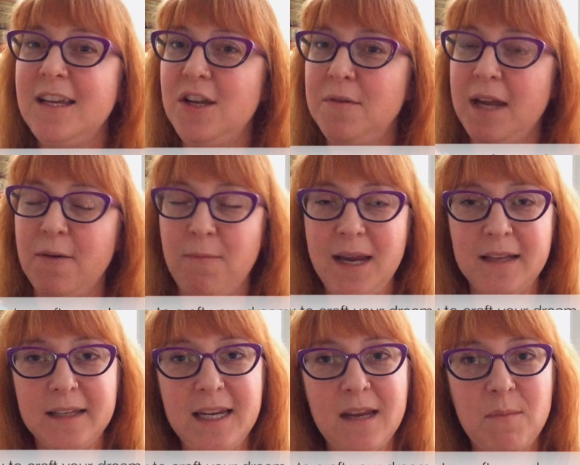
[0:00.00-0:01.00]
You get
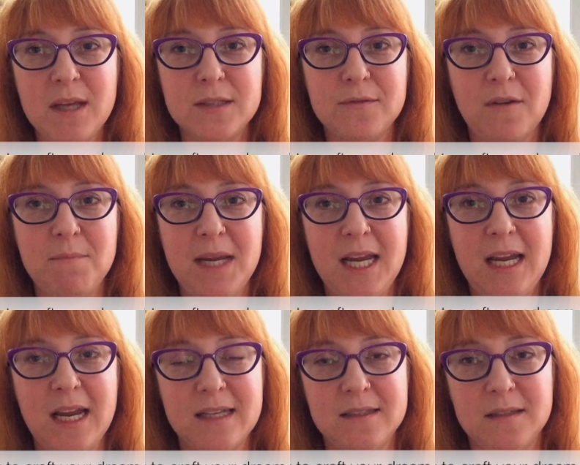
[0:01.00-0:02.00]
weekly emails from
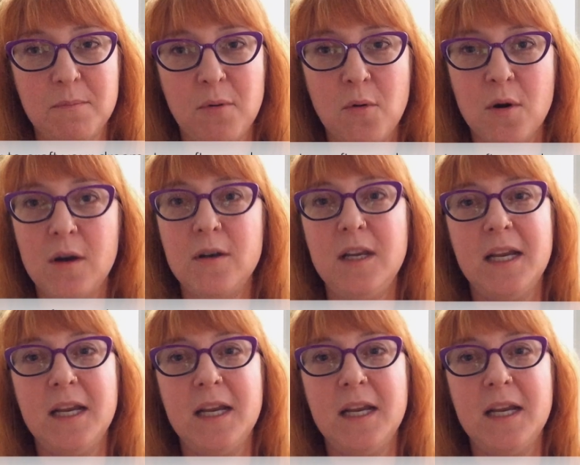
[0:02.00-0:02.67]
me and support.